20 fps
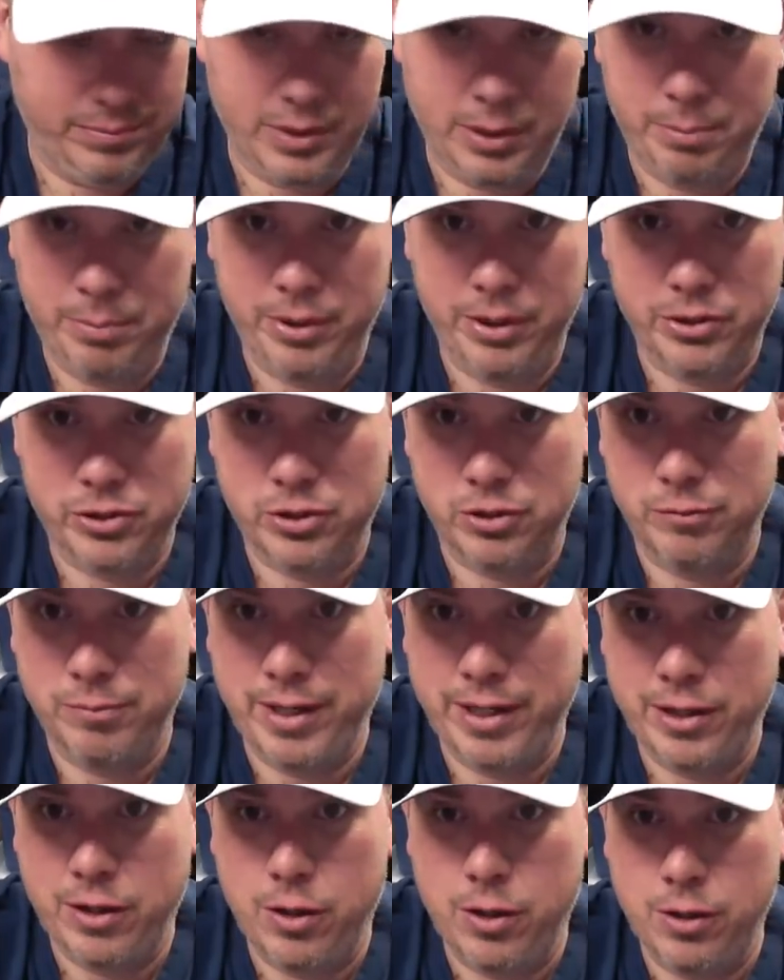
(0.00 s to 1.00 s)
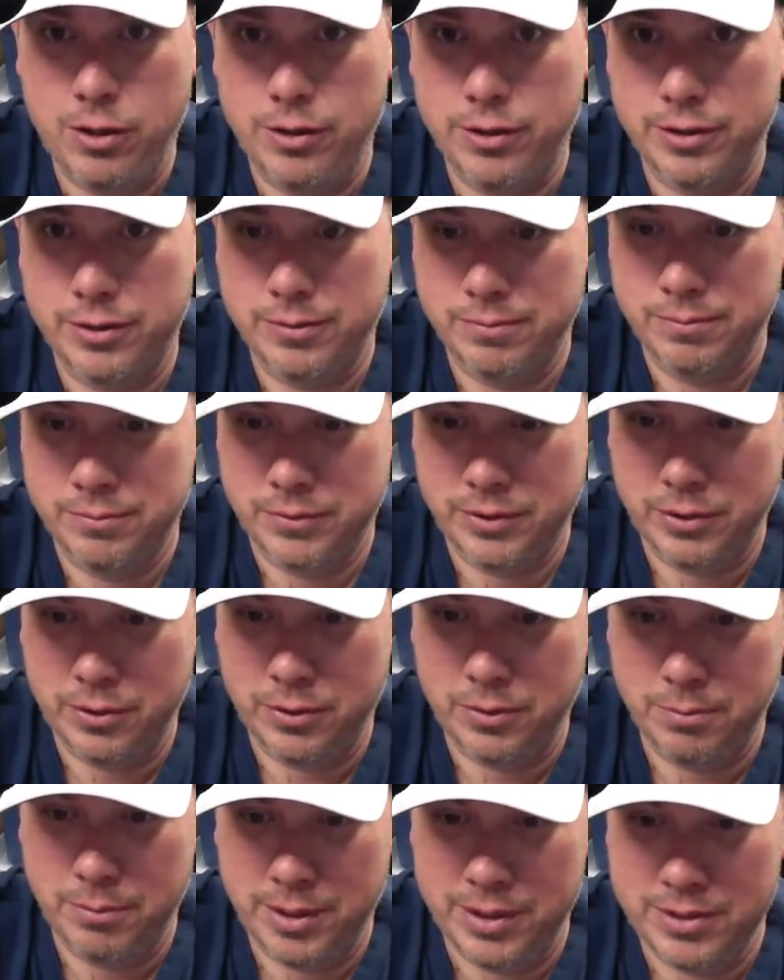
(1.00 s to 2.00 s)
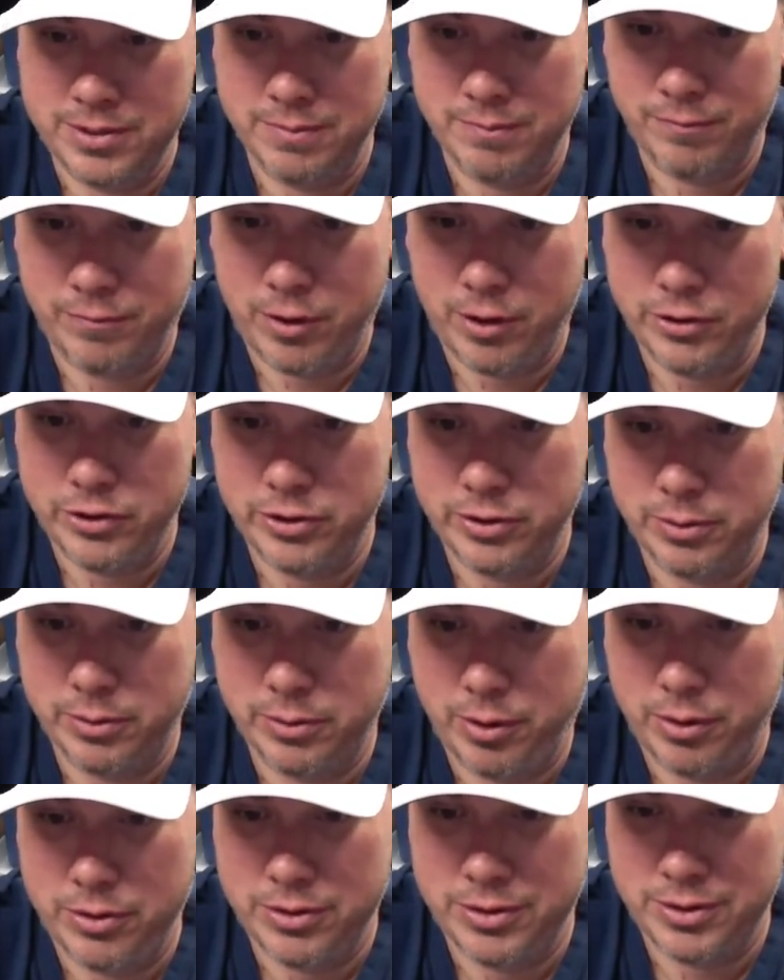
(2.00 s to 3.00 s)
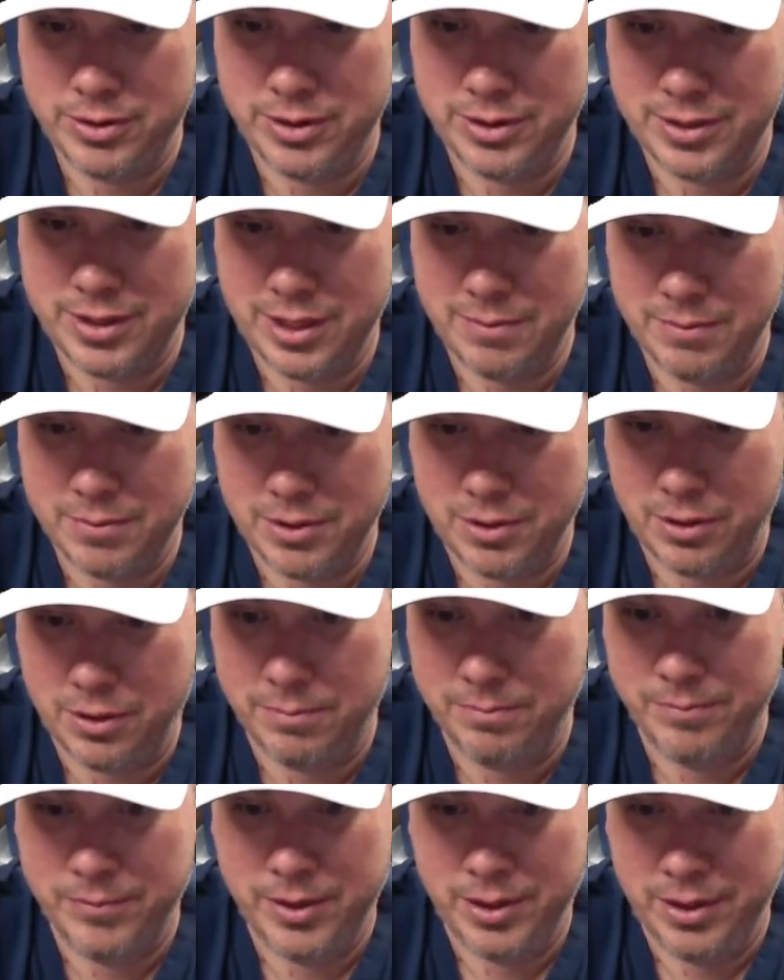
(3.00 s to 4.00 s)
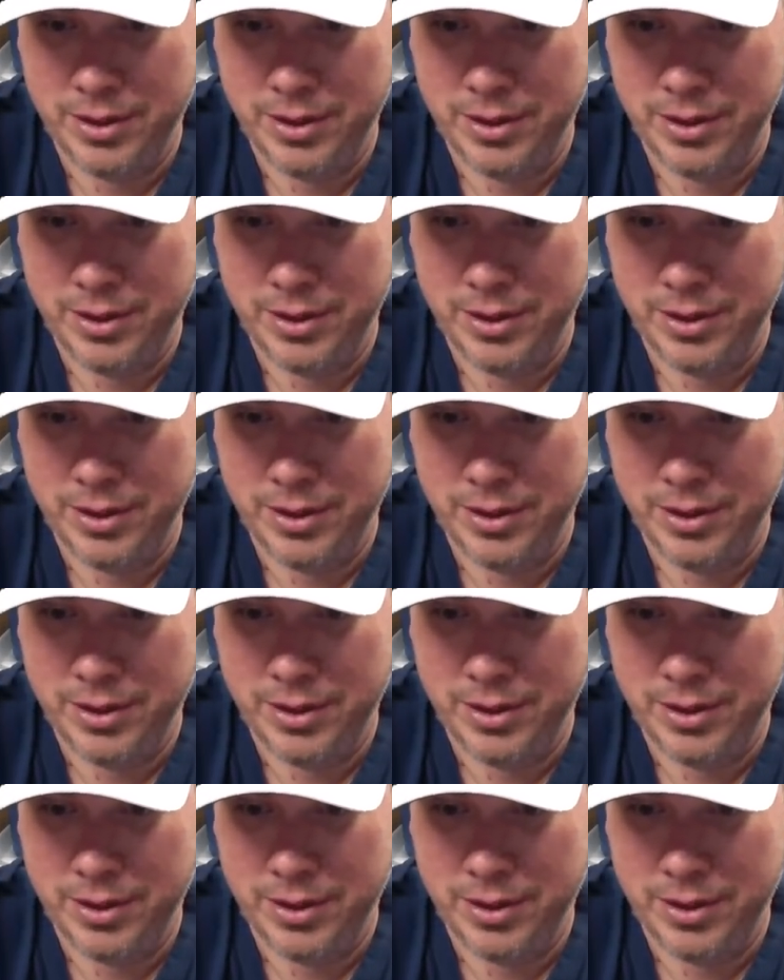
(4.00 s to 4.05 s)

a picture of my card and, made some fraudulent purchases at Sam's Club.